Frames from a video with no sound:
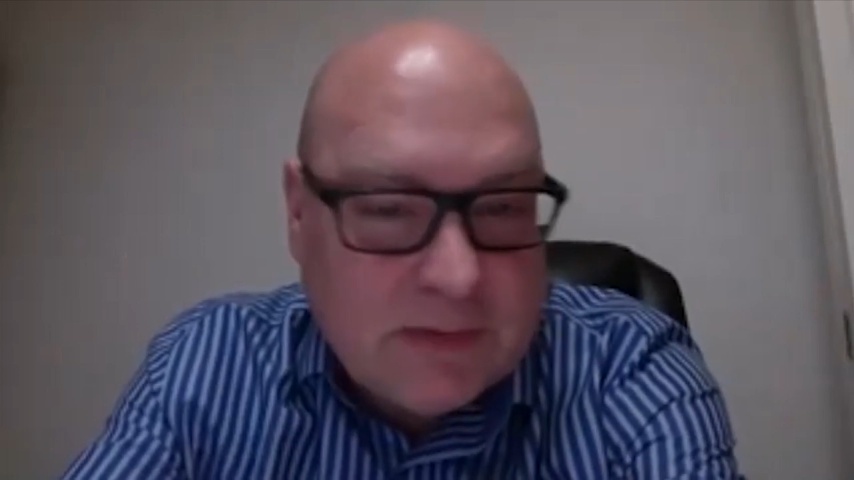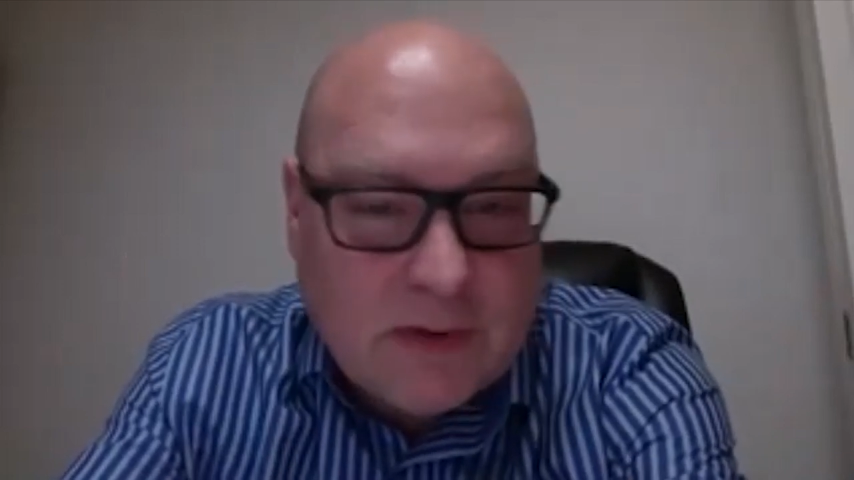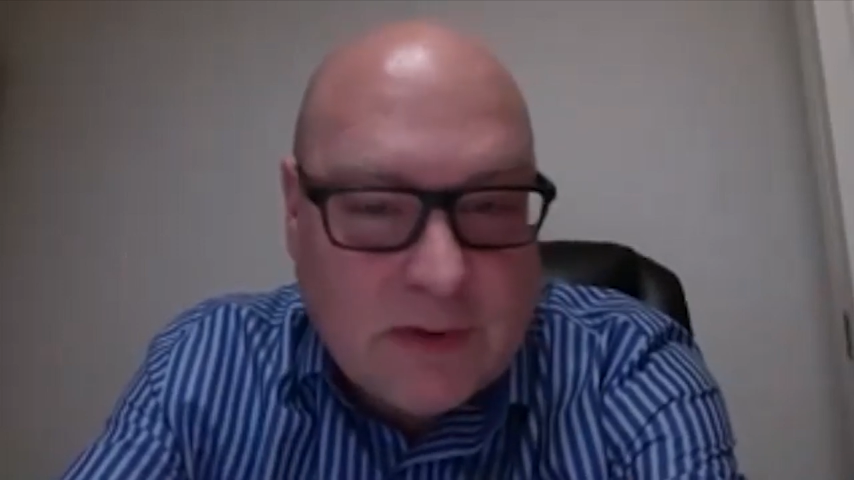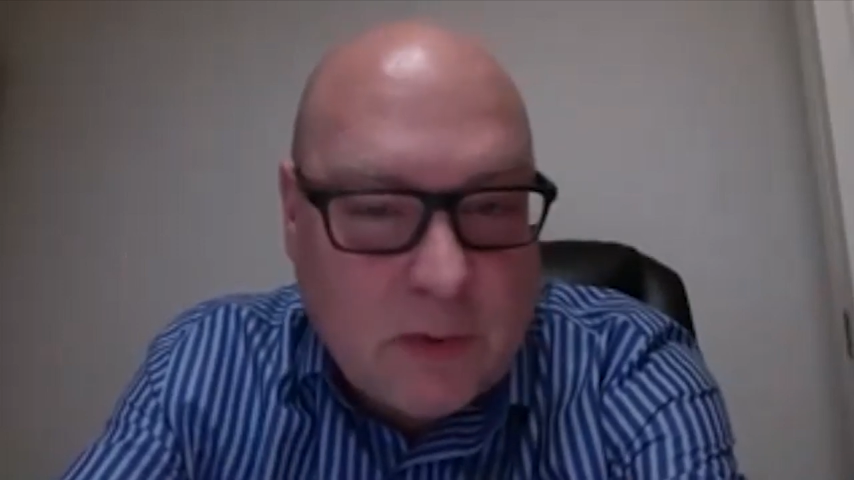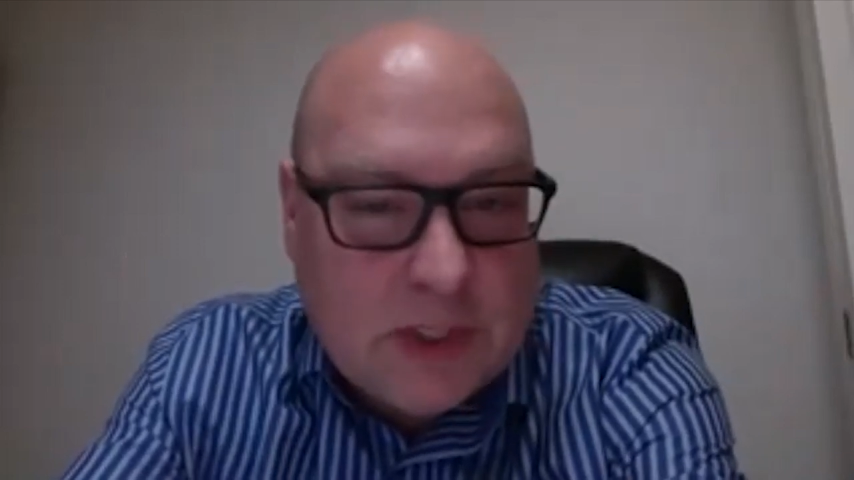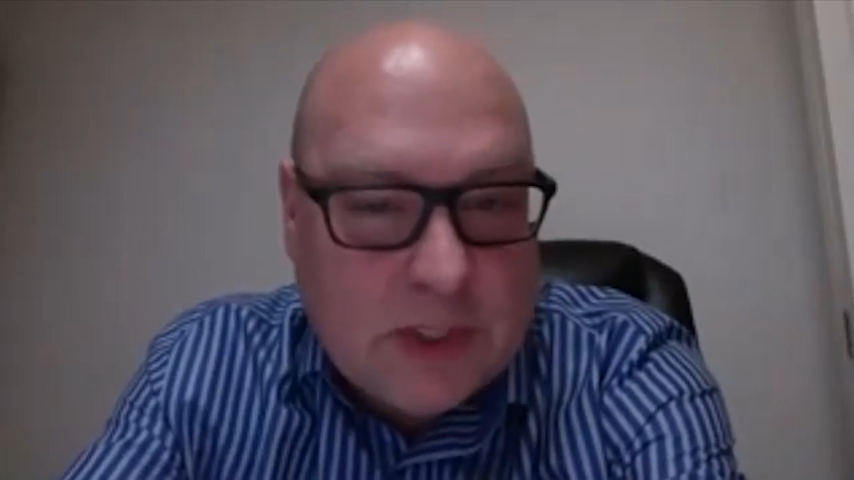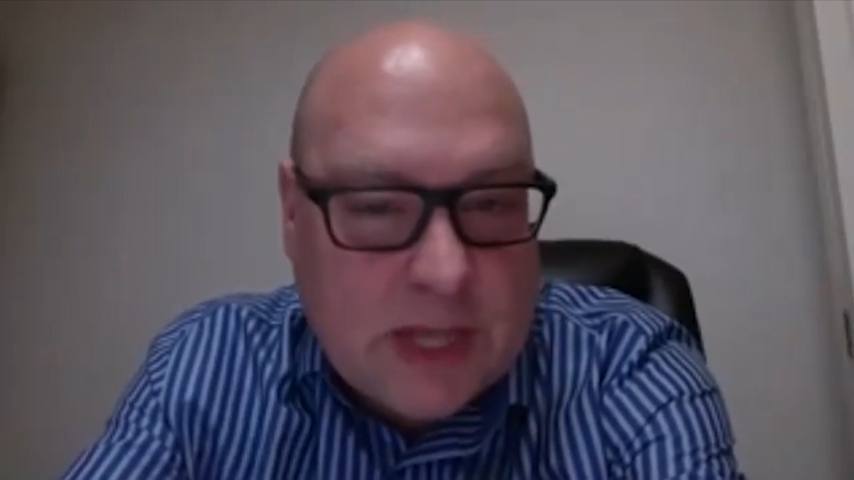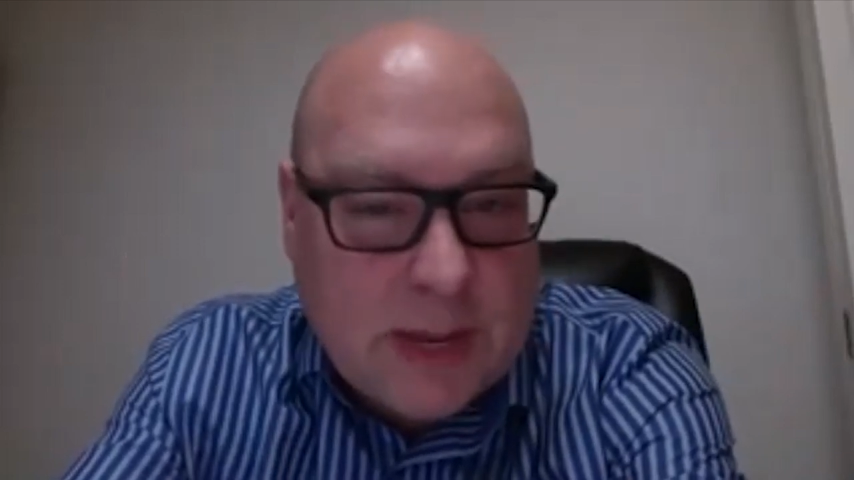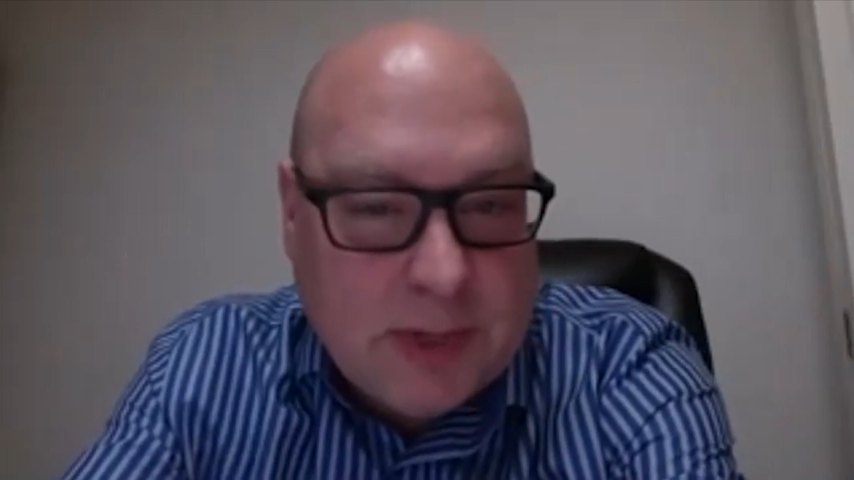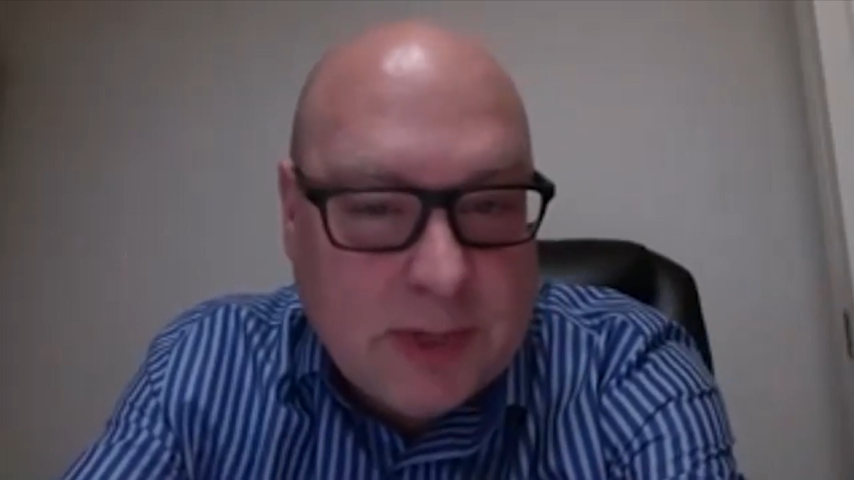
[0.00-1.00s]
of our voice
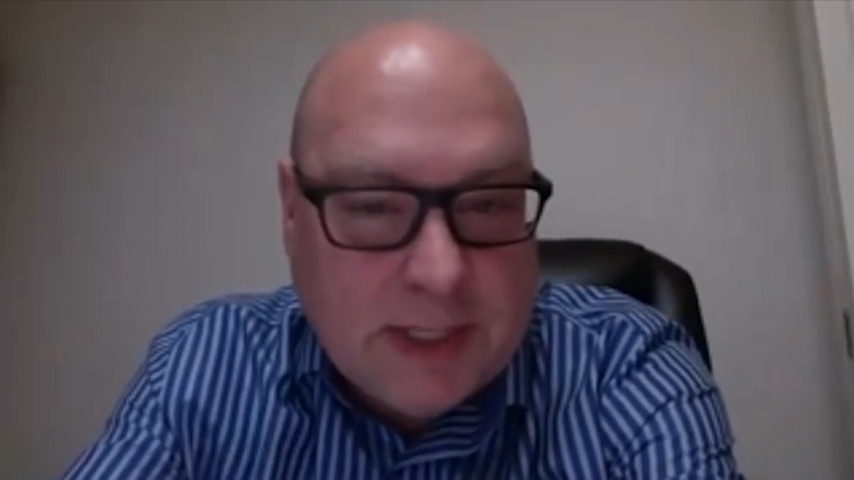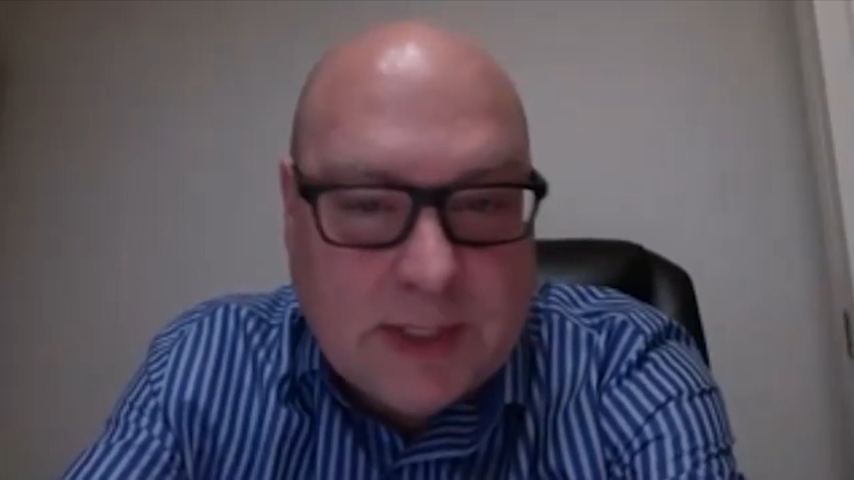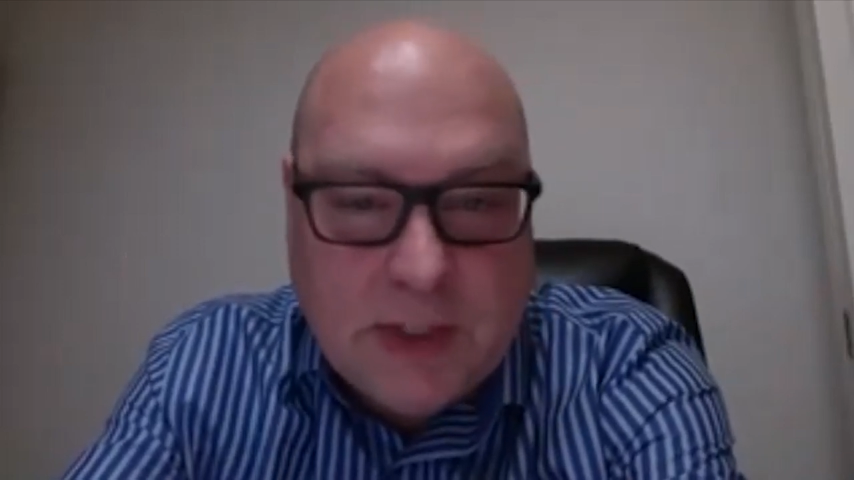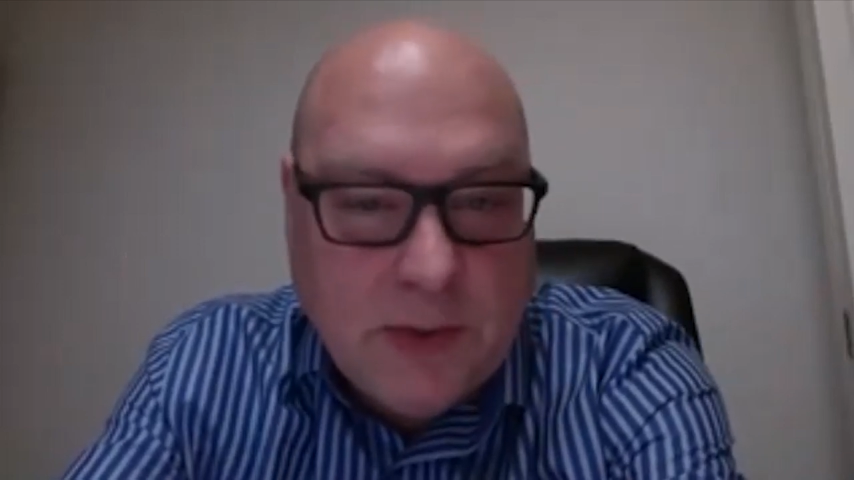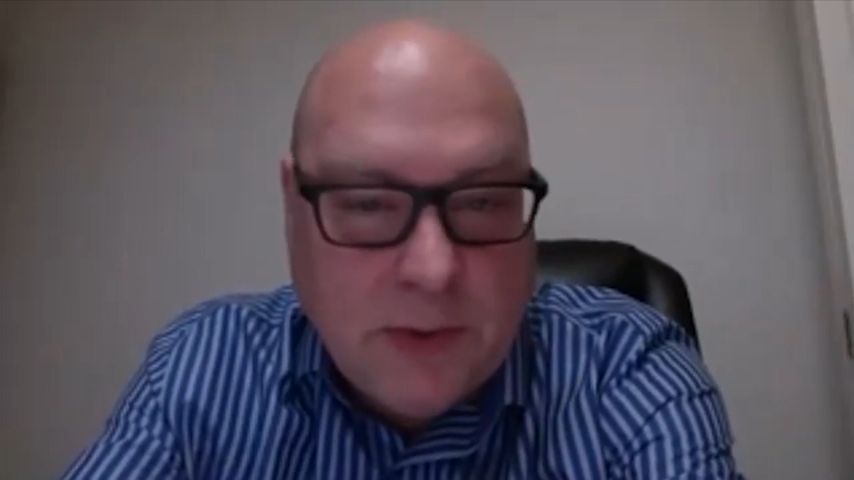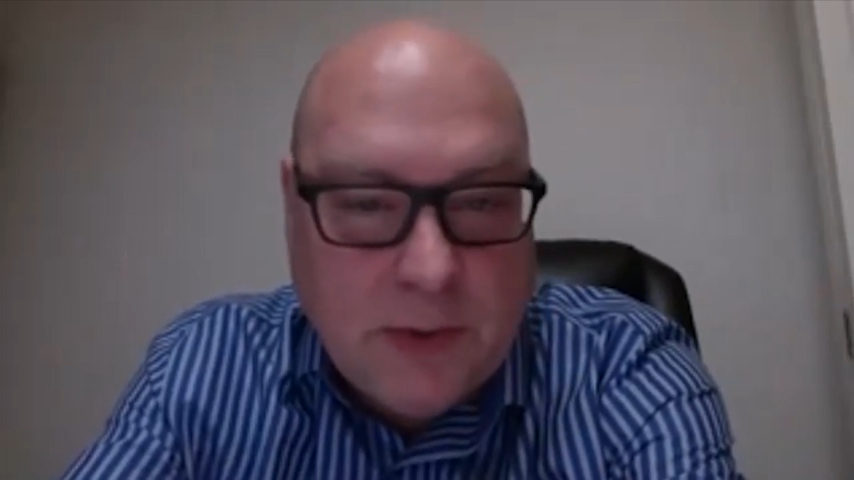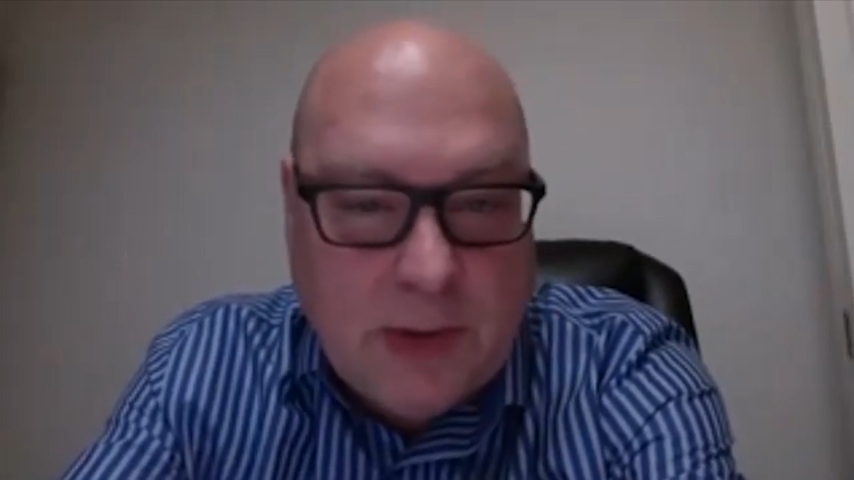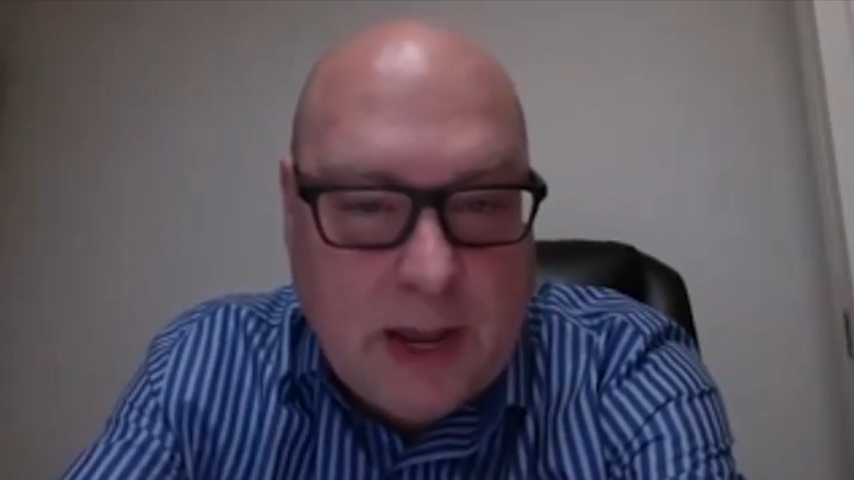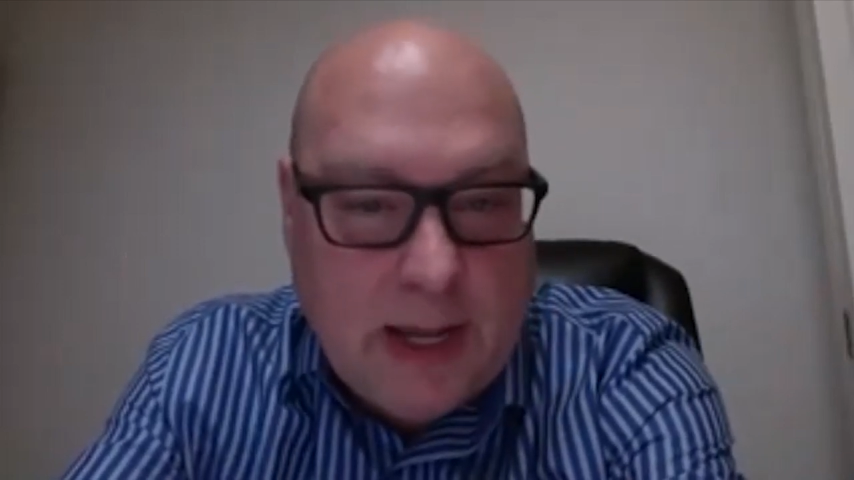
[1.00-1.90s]
sampling to,